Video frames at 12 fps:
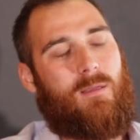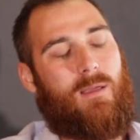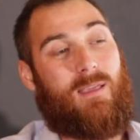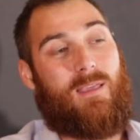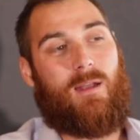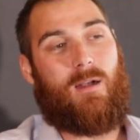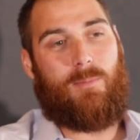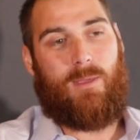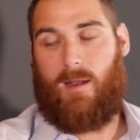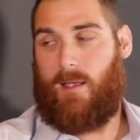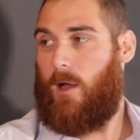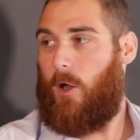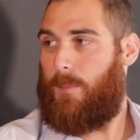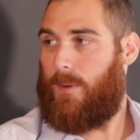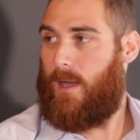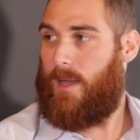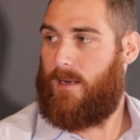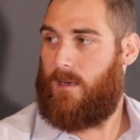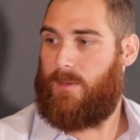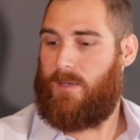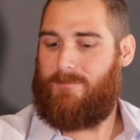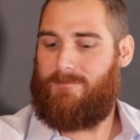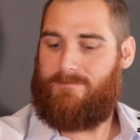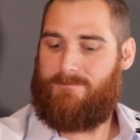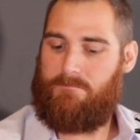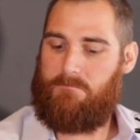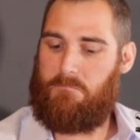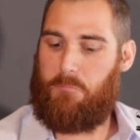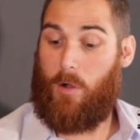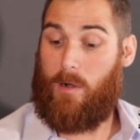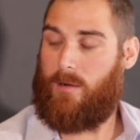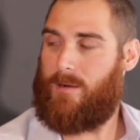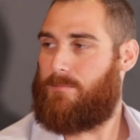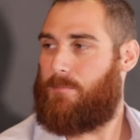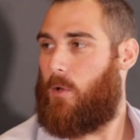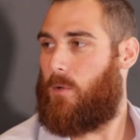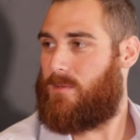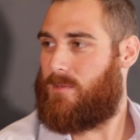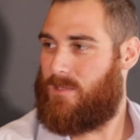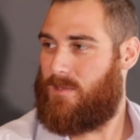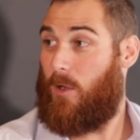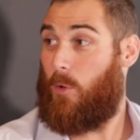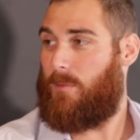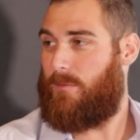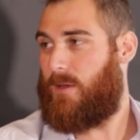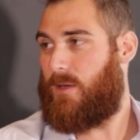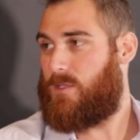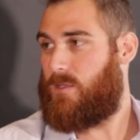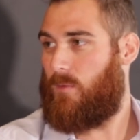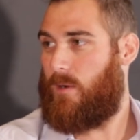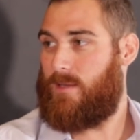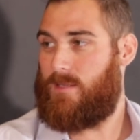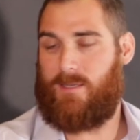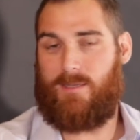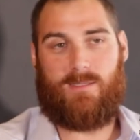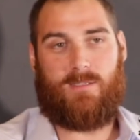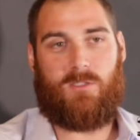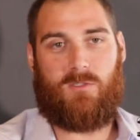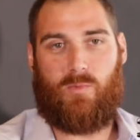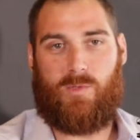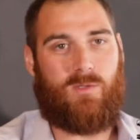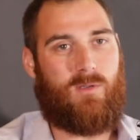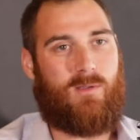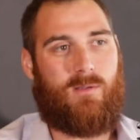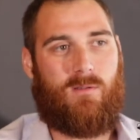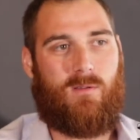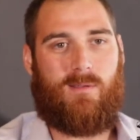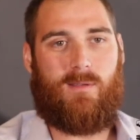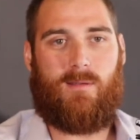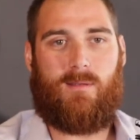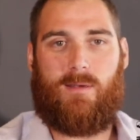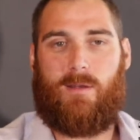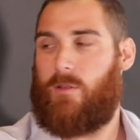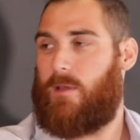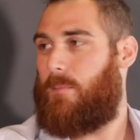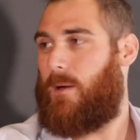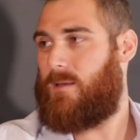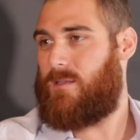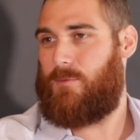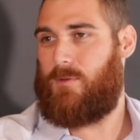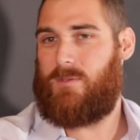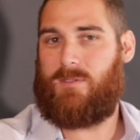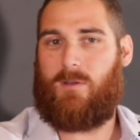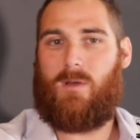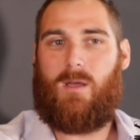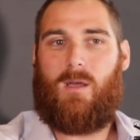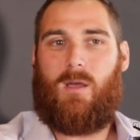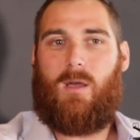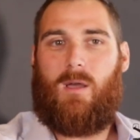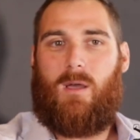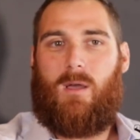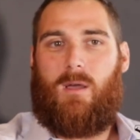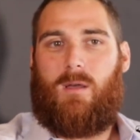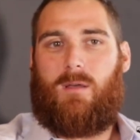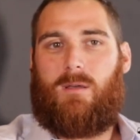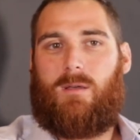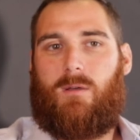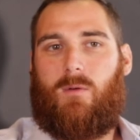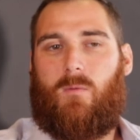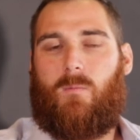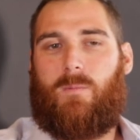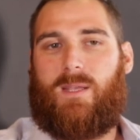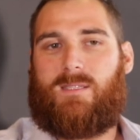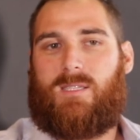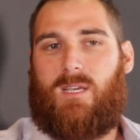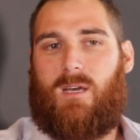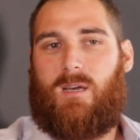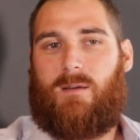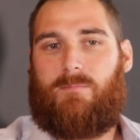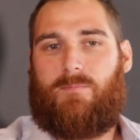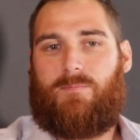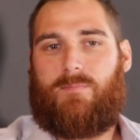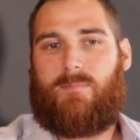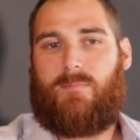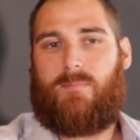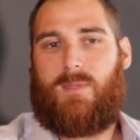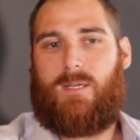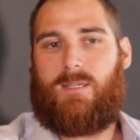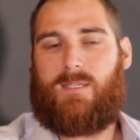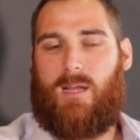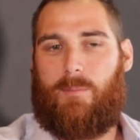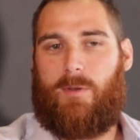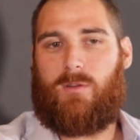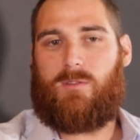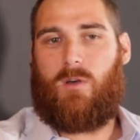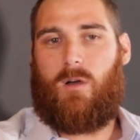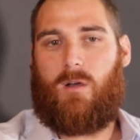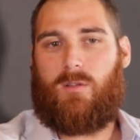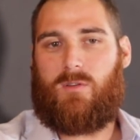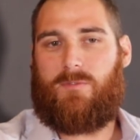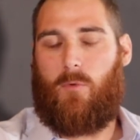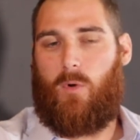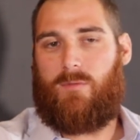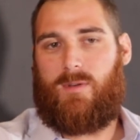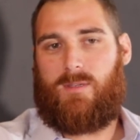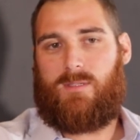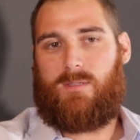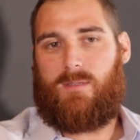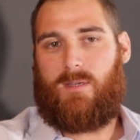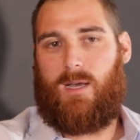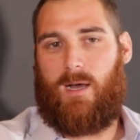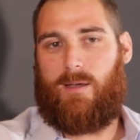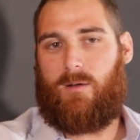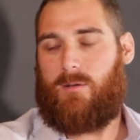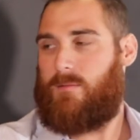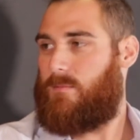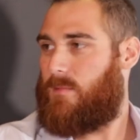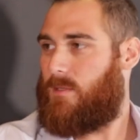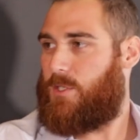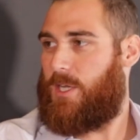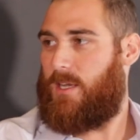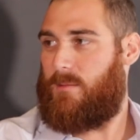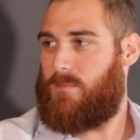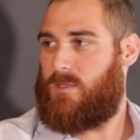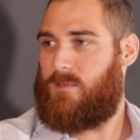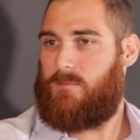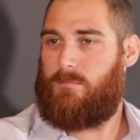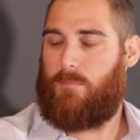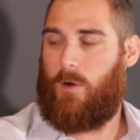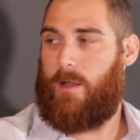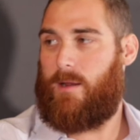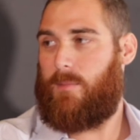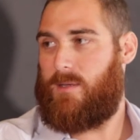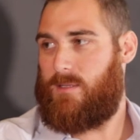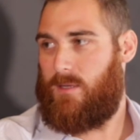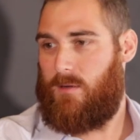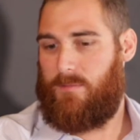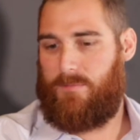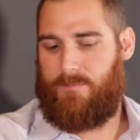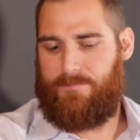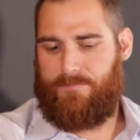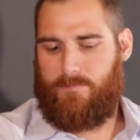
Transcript: Yeah, he ended up getting help. A guy had to be brought out in a boat to help him finish the race because it just was nearly impossible. So it's 9 meters long. There's 4 of us: Kyle, James, Brian, myself.